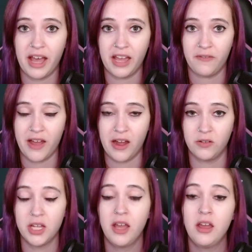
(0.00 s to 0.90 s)
have
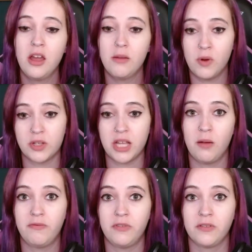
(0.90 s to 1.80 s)
found most
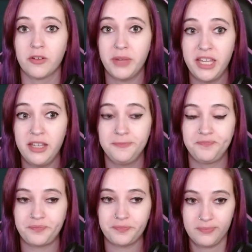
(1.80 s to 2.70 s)
helpful for me.
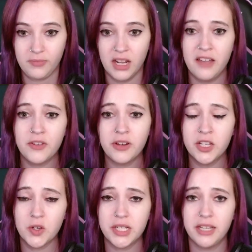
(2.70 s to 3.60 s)
If you're
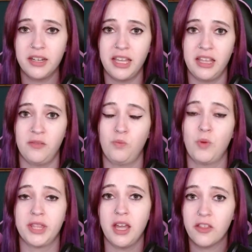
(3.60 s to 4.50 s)
interested in
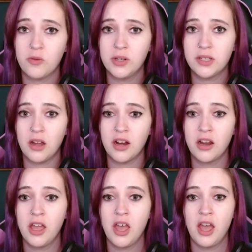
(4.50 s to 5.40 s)
what the other ones
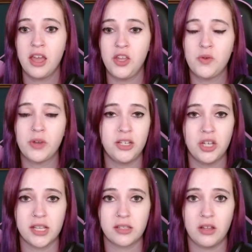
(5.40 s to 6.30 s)
are, you can
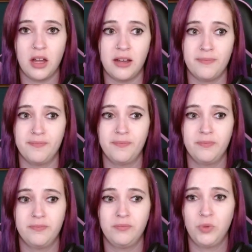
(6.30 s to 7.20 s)
just
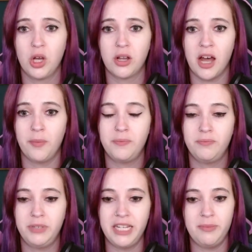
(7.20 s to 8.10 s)
look up
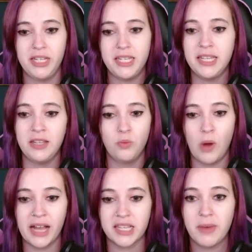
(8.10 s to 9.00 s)
DBT
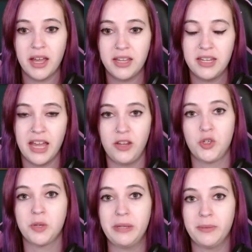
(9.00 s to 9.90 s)
Wise Mind, and you
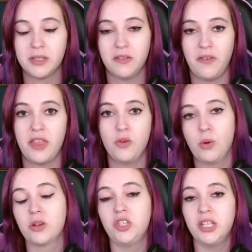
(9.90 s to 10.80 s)
should be able to find the
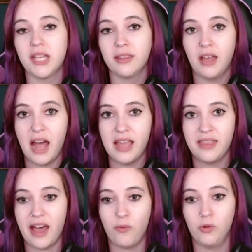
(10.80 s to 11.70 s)
worksheets online
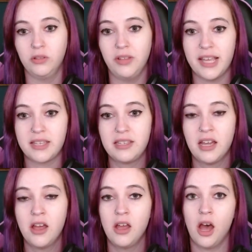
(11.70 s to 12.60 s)
that will list
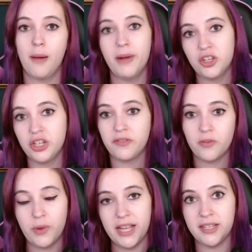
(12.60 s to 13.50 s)
a bunch of
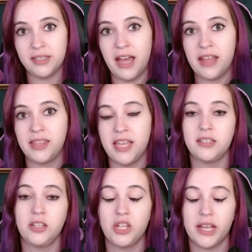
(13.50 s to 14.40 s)
different ways that they
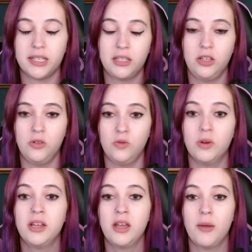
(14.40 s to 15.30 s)
suggest
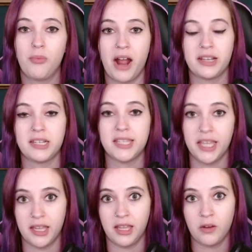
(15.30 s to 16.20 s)
to practice
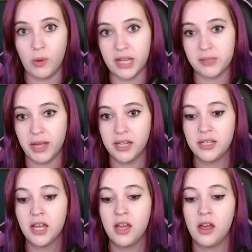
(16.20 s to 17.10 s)
thinking in Wise
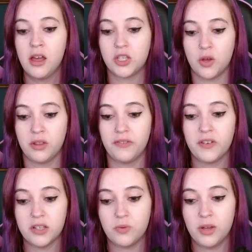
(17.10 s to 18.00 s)
Mind. So the
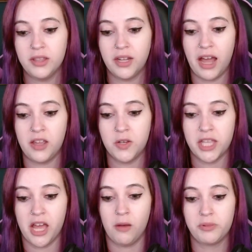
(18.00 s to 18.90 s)
first one that I use
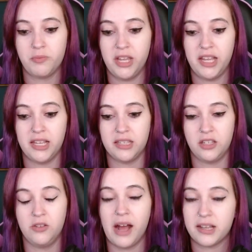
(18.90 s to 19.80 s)
that helps me is
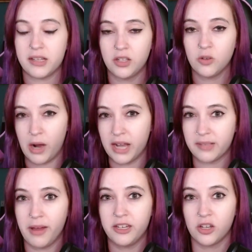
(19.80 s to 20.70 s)
to ask your
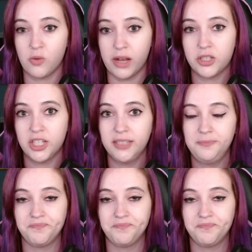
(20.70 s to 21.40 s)
Wise Mind a question.